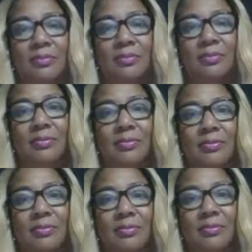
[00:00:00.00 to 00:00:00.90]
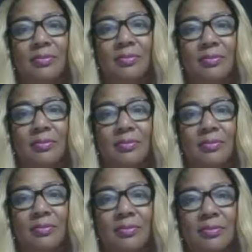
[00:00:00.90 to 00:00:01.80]

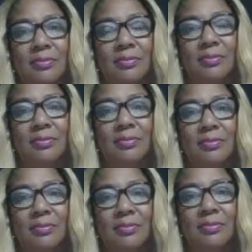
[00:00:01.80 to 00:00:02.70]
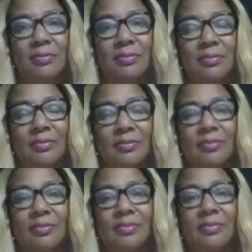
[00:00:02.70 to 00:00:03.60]

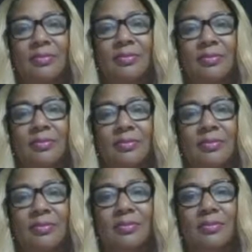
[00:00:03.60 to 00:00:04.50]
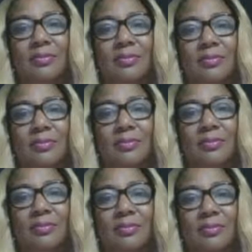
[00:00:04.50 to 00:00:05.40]
(silent)